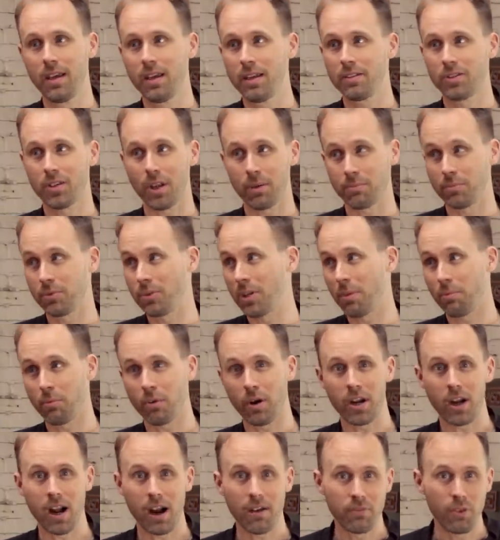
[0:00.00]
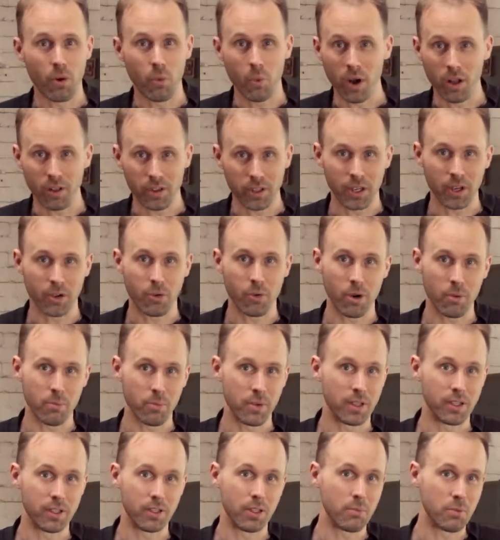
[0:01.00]
separate off the welding
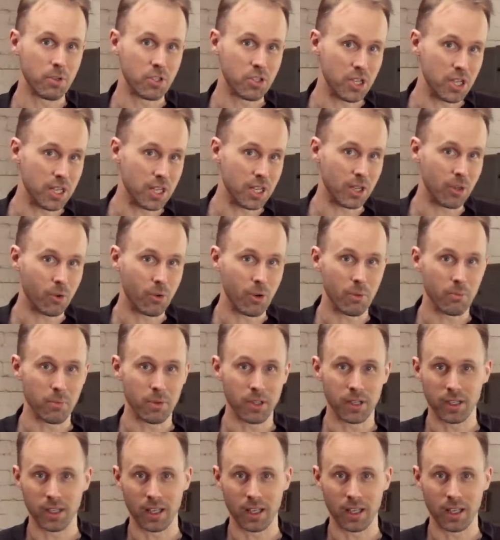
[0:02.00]
equipment and the machining equipment.